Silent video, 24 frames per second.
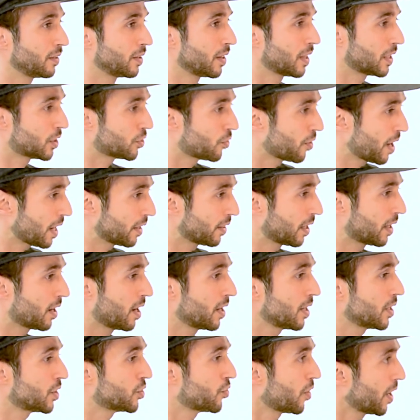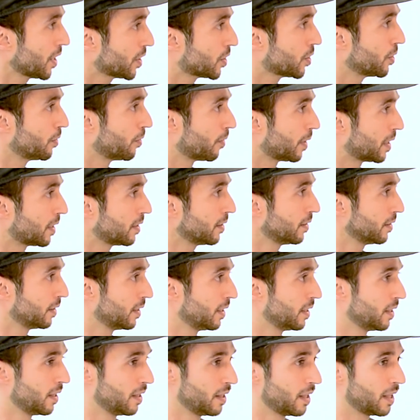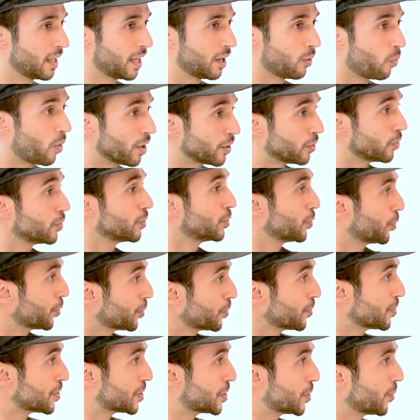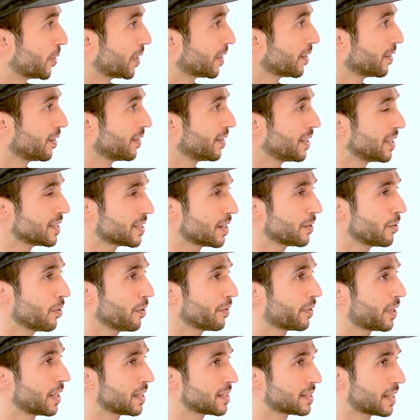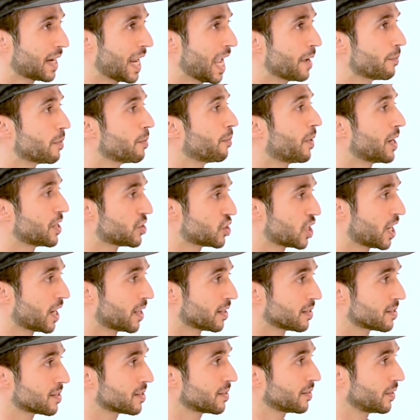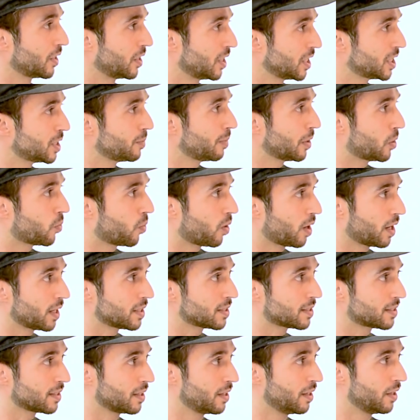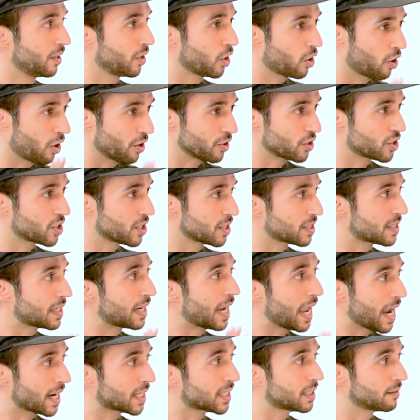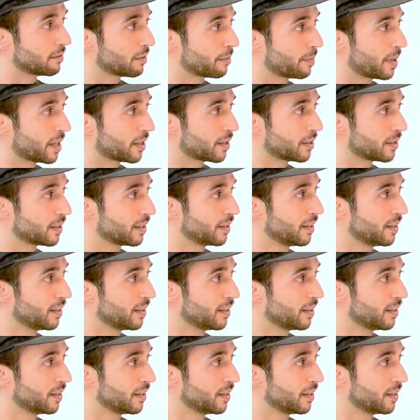the, the kind of track you're in, uh, what your daughter is doing, these are not things that happen by chance. You need to be quite conscious and active about it.